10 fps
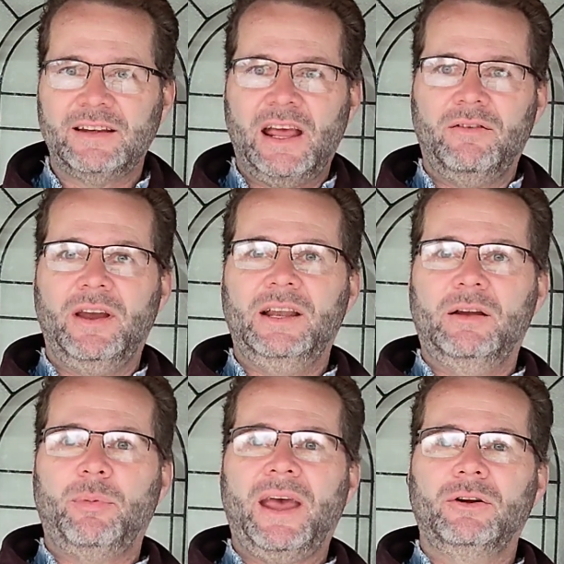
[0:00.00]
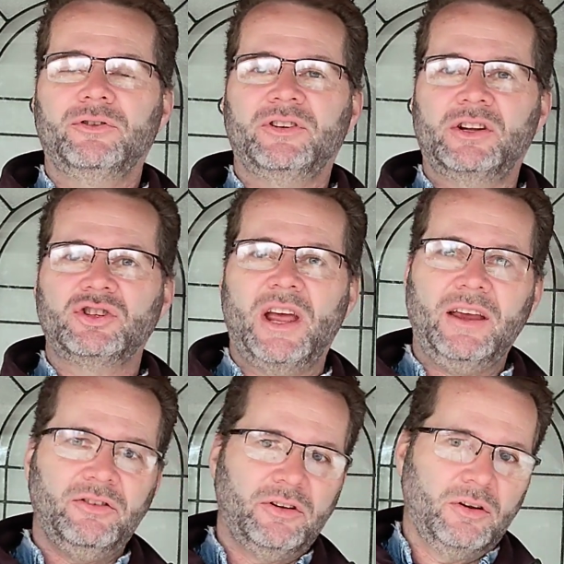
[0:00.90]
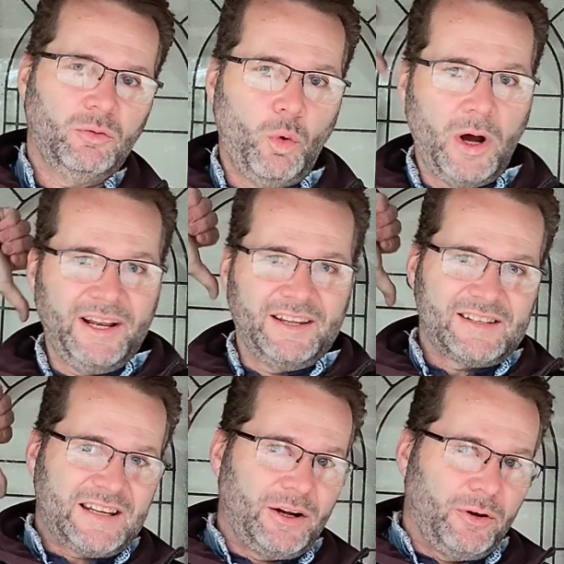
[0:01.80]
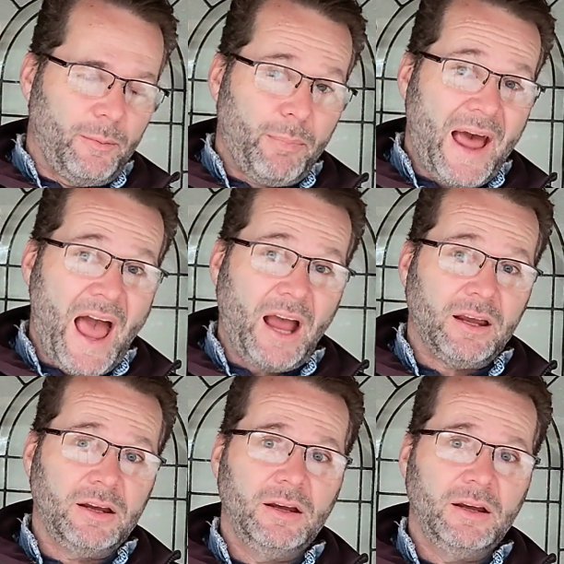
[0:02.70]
they have heated panels in the chest, one in the center of the back,